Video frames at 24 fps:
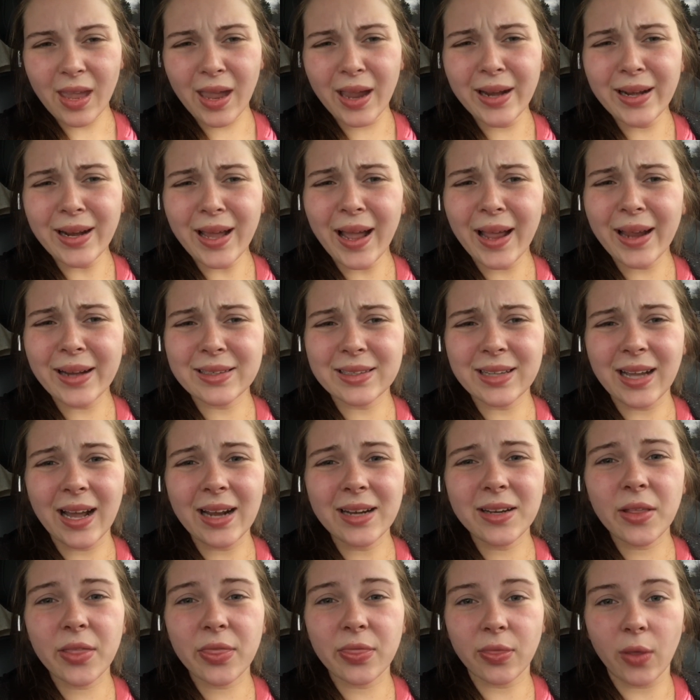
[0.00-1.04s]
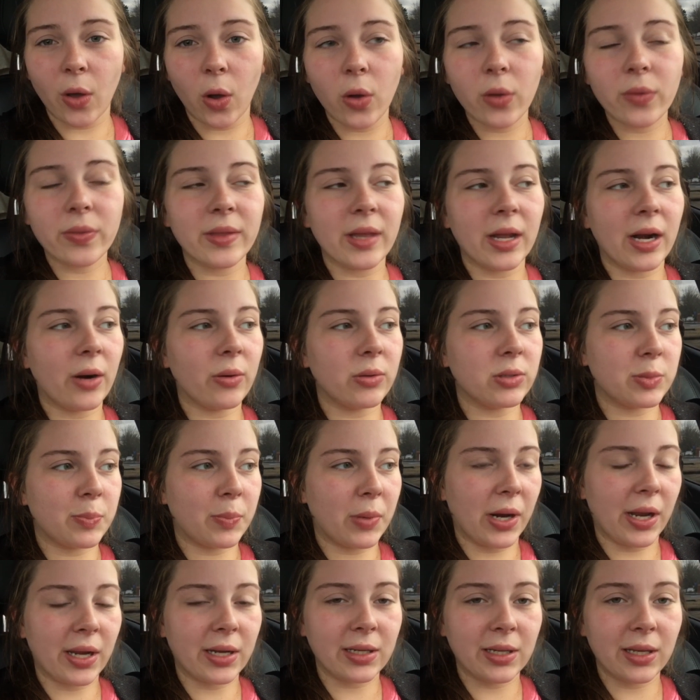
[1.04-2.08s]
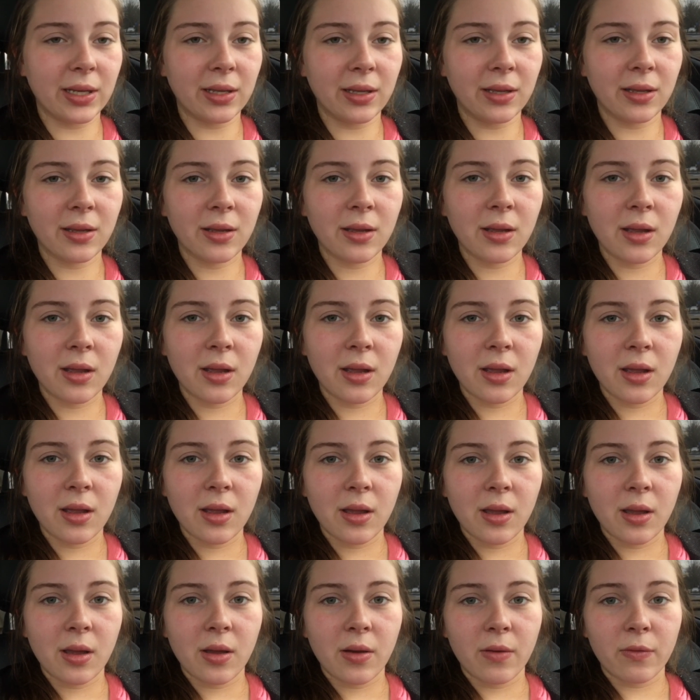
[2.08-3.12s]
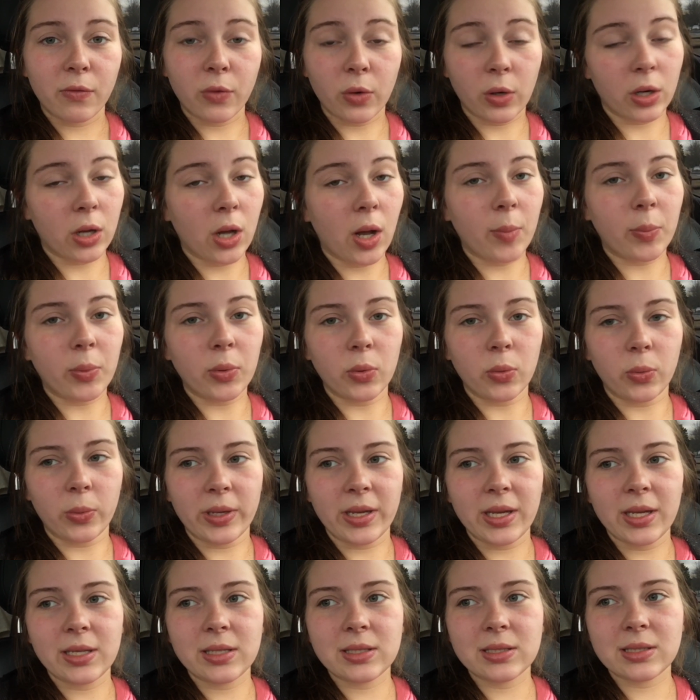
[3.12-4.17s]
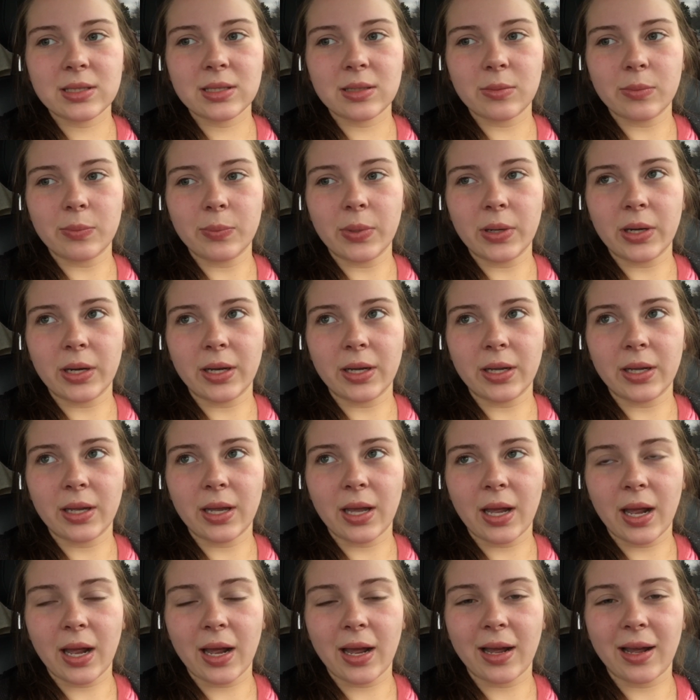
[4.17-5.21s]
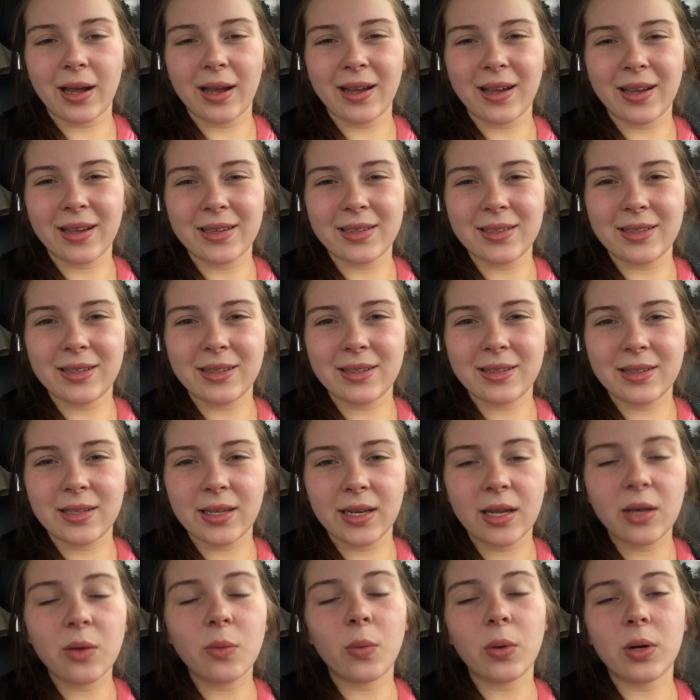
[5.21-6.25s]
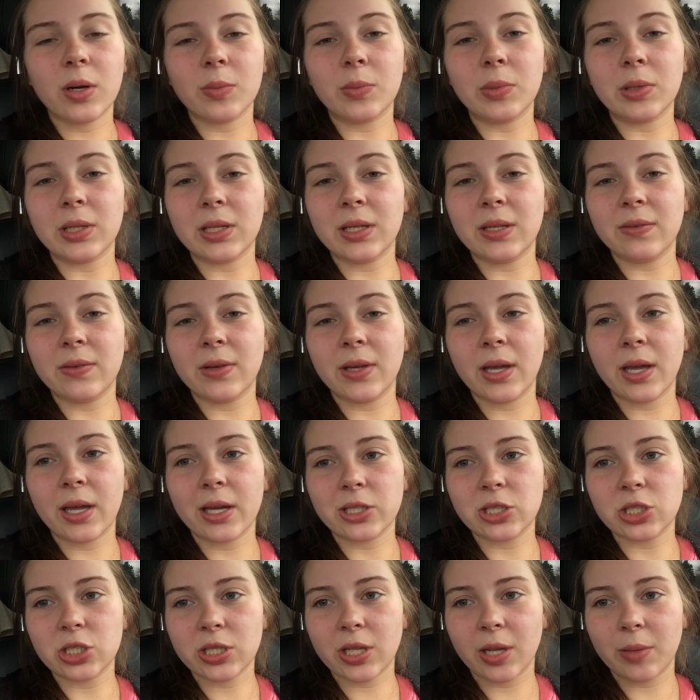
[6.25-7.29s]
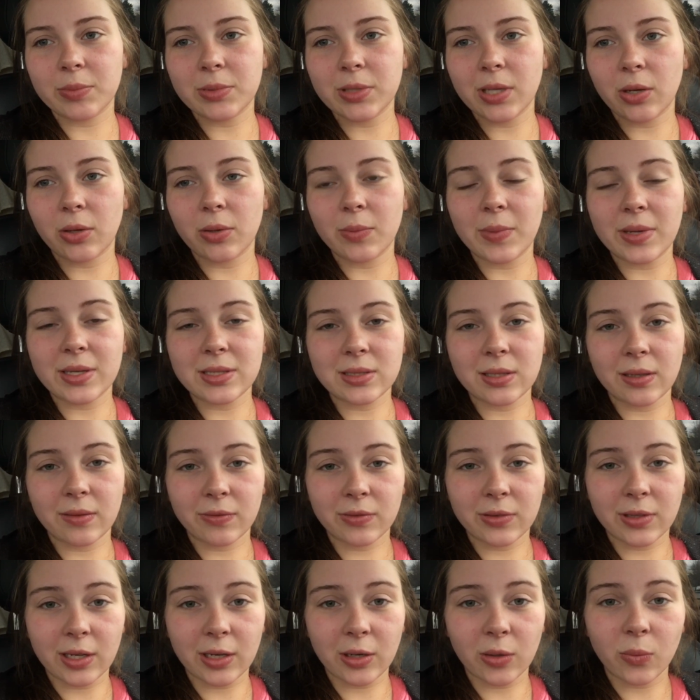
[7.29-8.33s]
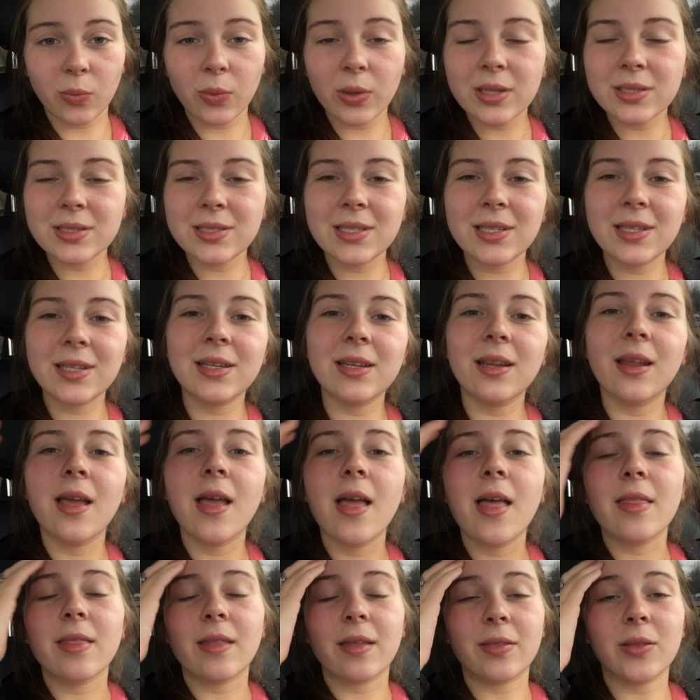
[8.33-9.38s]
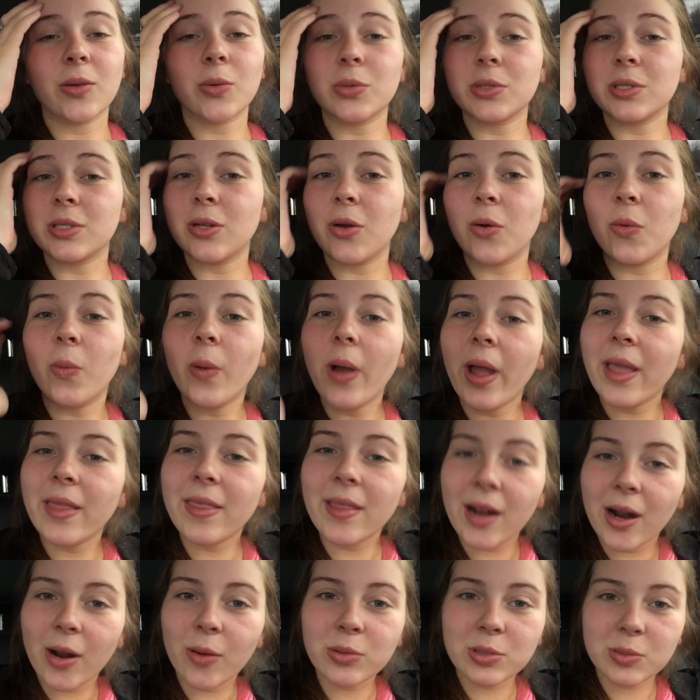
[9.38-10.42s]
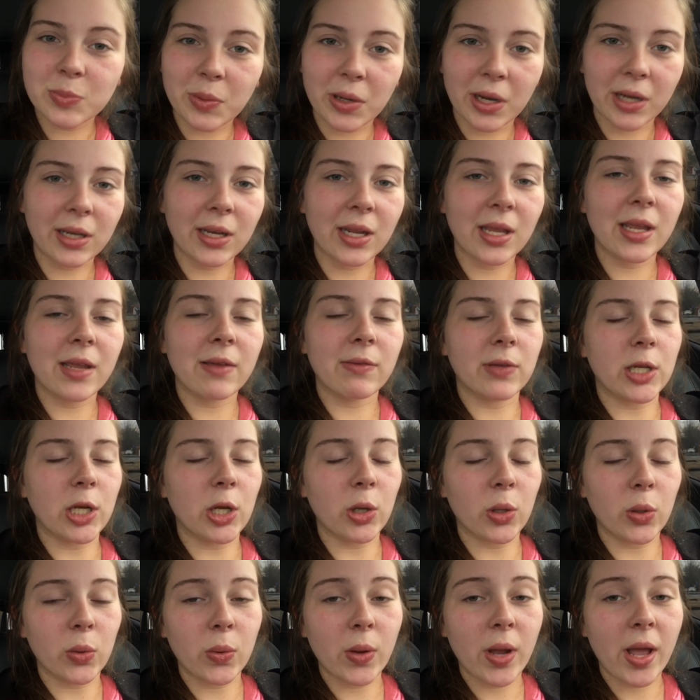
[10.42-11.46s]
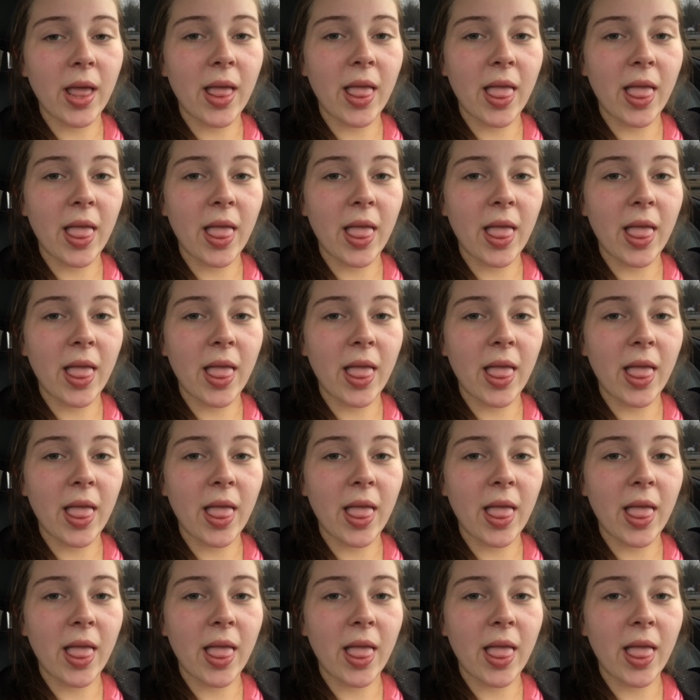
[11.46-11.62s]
And I had kind of thought that I was pregnant for a couple of weeks, but I didn't want to believe it. I just kept telling myself that I wasn't, that there was no way that I was pregnant, even though